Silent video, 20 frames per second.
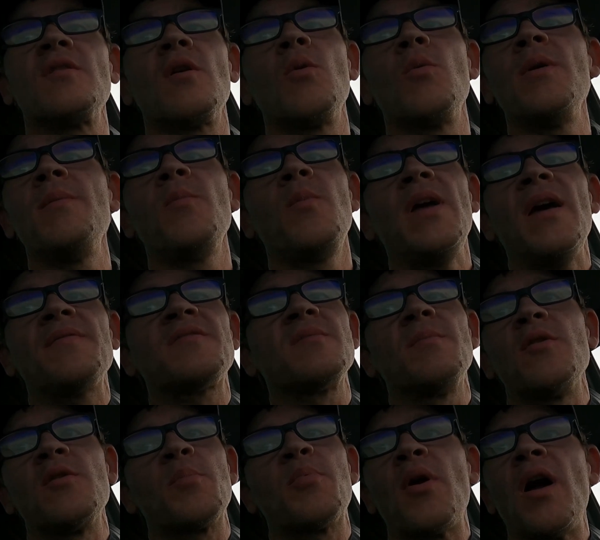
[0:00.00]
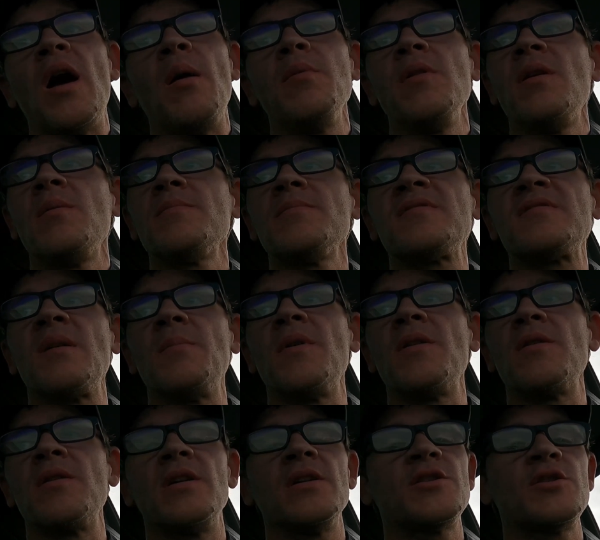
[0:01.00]
So we have some other problem, some
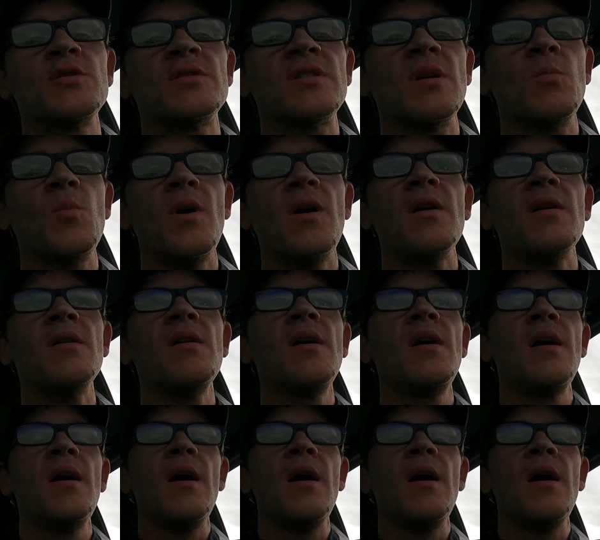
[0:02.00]
other issue somewhere.